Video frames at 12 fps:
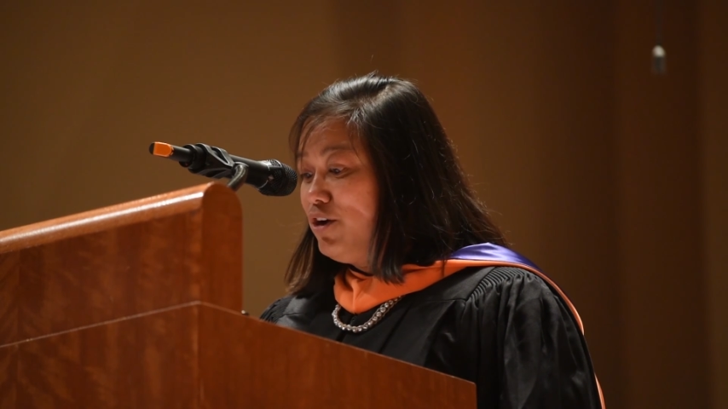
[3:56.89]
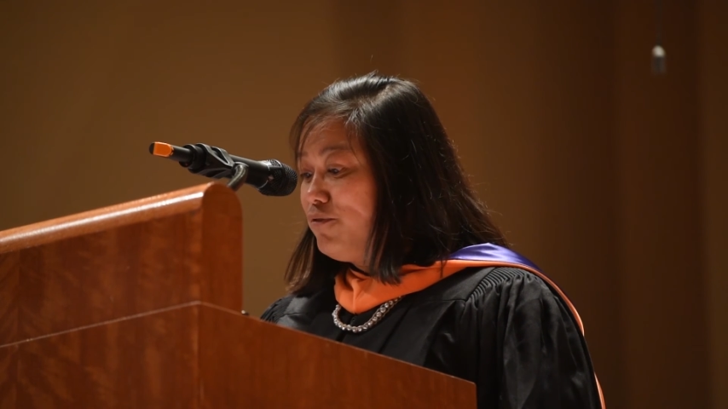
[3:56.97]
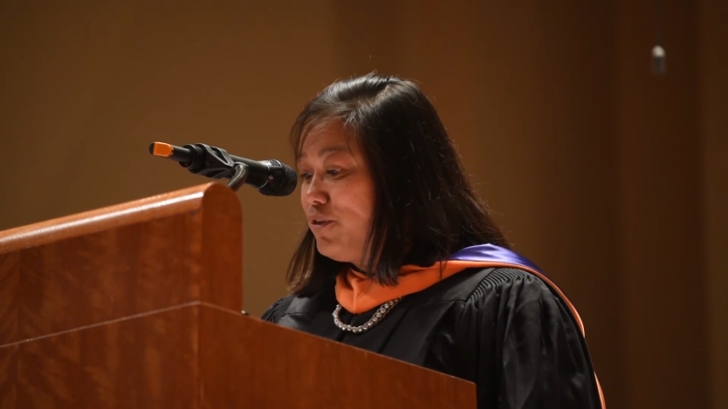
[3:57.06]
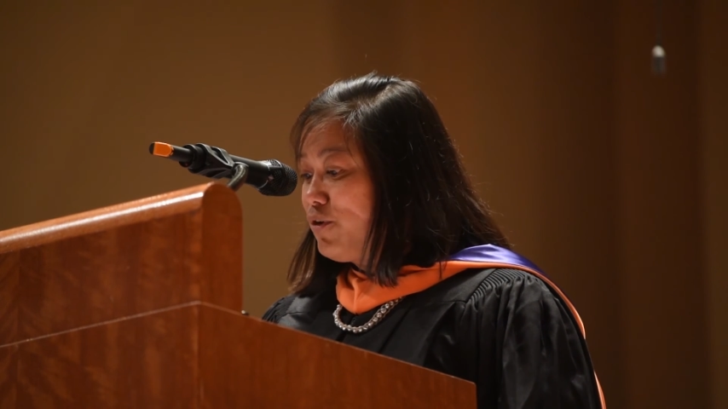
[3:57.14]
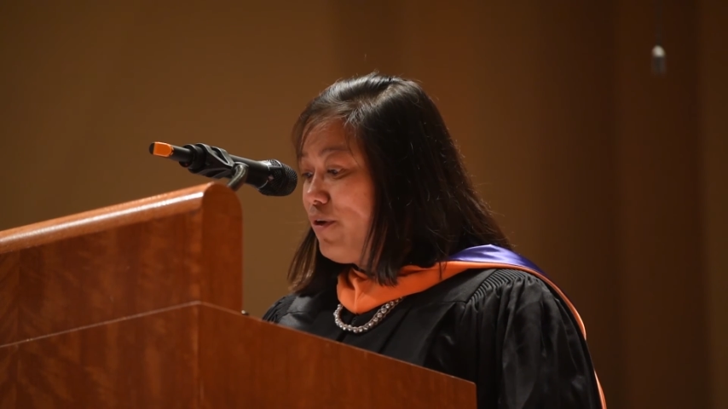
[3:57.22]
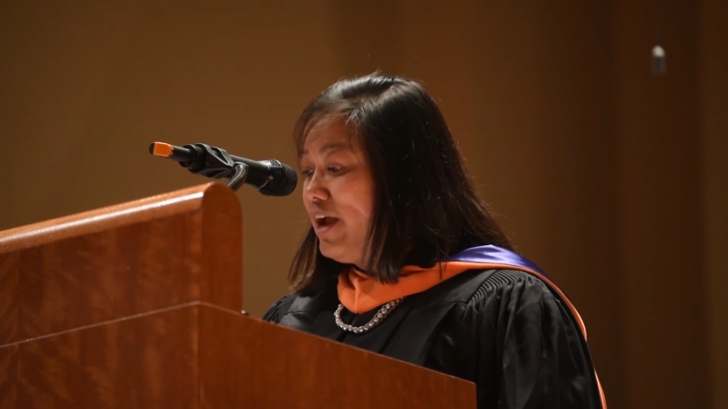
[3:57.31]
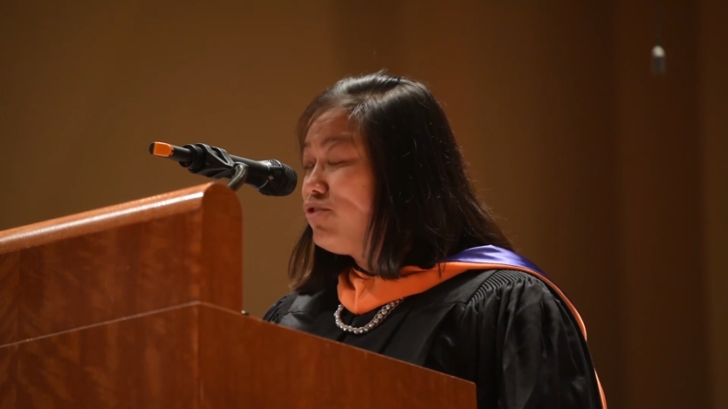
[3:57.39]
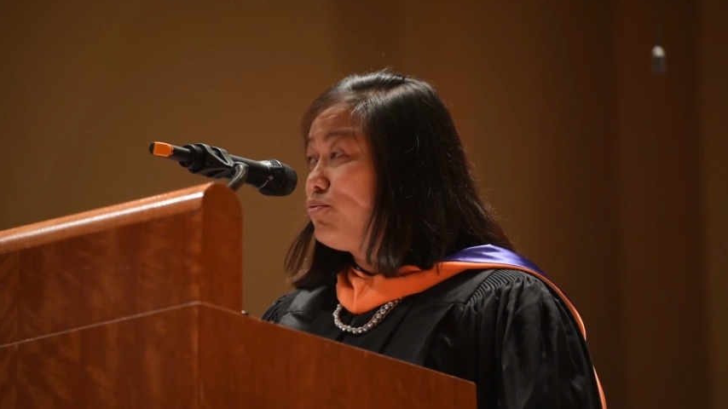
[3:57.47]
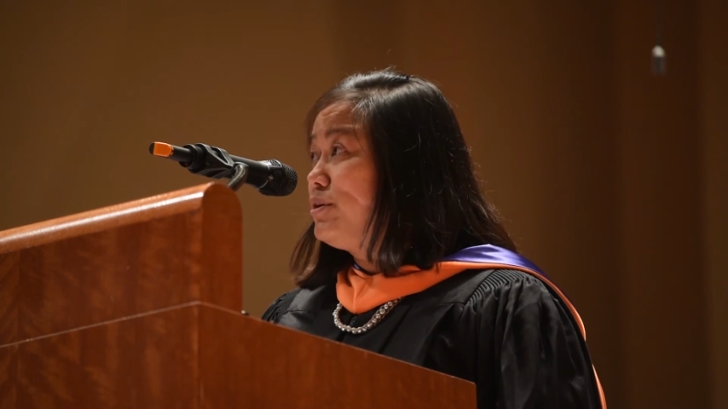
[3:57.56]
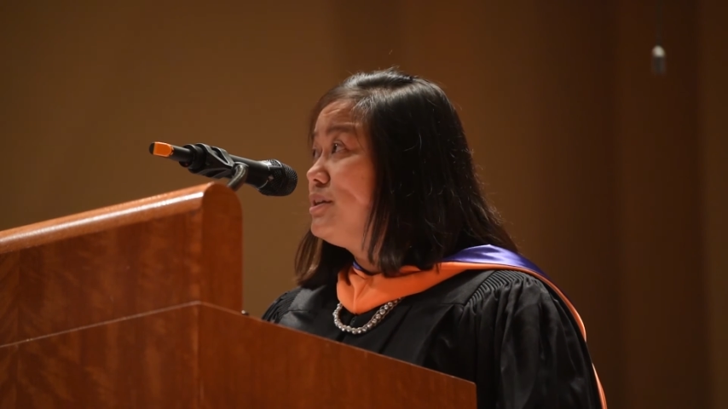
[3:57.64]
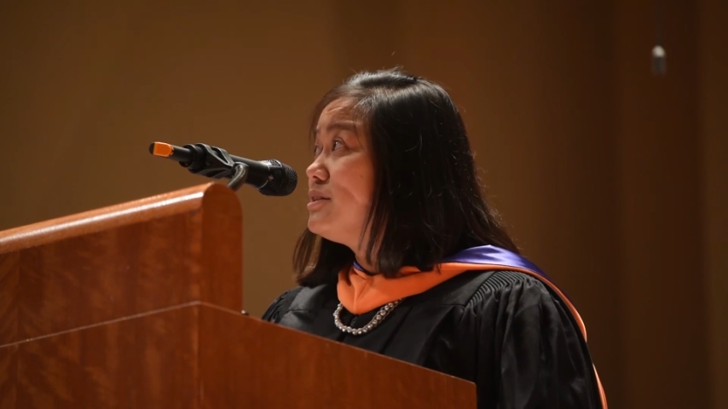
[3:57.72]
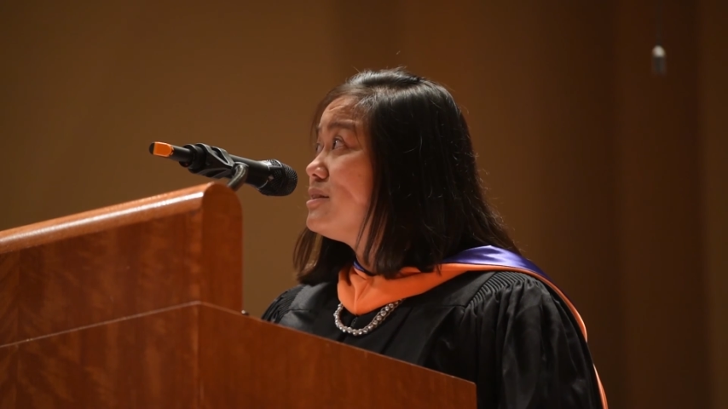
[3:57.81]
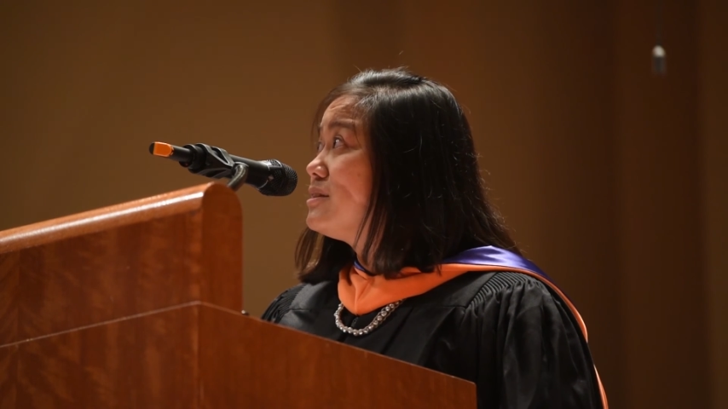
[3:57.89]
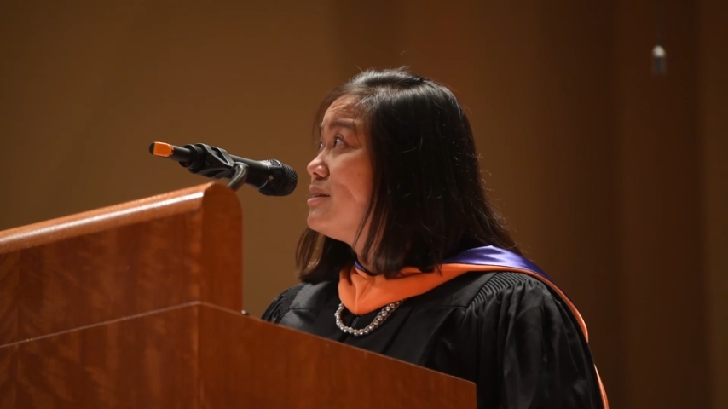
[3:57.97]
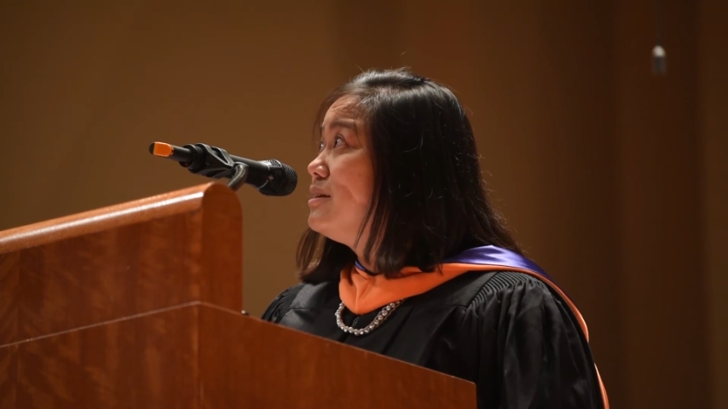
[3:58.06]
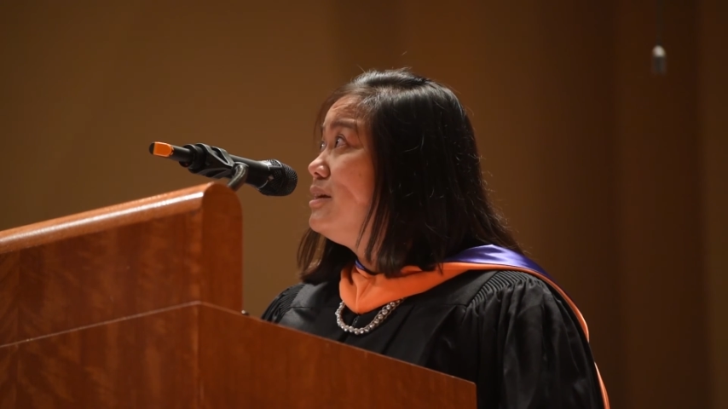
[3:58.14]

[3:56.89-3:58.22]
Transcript: of the graduates.